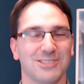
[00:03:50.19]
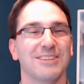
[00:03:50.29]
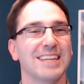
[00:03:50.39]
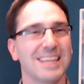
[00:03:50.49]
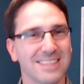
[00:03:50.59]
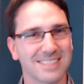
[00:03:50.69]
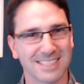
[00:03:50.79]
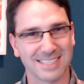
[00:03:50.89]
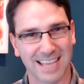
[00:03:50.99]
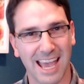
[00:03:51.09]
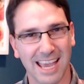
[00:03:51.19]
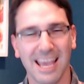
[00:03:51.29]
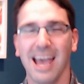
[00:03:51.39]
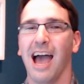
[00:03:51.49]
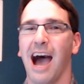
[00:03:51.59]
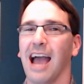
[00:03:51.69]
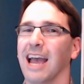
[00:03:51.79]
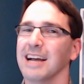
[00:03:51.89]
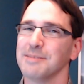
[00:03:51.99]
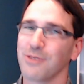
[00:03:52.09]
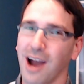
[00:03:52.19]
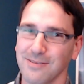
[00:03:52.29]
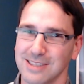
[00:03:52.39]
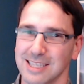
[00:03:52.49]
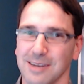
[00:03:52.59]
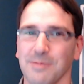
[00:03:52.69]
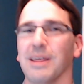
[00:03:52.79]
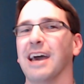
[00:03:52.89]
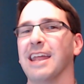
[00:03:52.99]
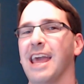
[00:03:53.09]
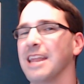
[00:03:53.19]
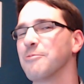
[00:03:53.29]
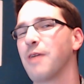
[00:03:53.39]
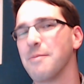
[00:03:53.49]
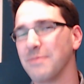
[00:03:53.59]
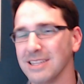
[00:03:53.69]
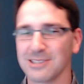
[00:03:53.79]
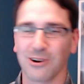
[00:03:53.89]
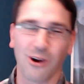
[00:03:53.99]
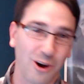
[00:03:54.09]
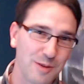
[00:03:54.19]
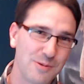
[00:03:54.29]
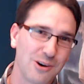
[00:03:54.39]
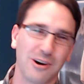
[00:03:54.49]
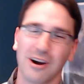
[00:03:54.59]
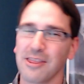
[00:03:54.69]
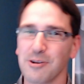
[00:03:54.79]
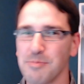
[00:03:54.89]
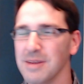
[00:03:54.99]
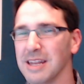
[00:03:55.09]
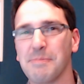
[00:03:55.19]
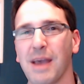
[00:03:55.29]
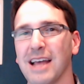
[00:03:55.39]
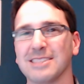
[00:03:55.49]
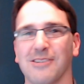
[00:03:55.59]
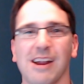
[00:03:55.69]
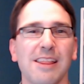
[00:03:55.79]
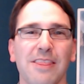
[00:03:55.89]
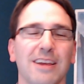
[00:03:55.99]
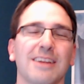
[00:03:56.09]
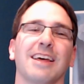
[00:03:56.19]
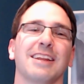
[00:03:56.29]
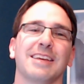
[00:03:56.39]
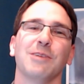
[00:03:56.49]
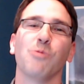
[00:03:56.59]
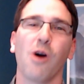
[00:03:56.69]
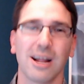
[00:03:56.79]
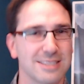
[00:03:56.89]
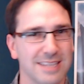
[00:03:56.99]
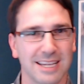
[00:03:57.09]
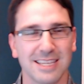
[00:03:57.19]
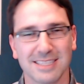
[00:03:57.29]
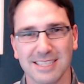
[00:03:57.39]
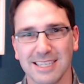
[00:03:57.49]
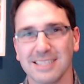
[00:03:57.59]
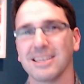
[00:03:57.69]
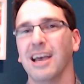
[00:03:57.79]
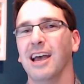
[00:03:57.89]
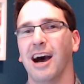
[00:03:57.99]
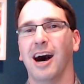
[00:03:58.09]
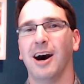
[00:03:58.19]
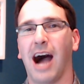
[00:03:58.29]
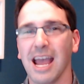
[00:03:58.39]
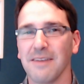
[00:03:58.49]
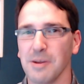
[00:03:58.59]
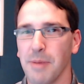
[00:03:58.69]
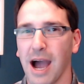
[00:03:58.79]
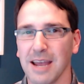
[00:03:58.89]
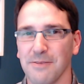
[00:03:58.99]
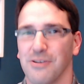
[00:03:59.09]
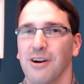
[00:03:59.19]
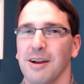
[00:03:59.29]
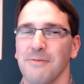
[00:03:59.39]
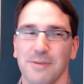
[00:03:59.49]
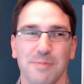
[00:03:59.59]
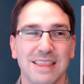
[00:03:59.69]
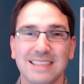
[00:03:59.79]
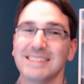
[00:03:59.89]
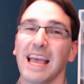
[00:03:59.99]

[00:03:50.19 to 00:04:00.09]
So needless to say, I had to promise him that any weapons or armor or other mini pets or anything that he wants, that he sees, uh, I have to buy it from, from this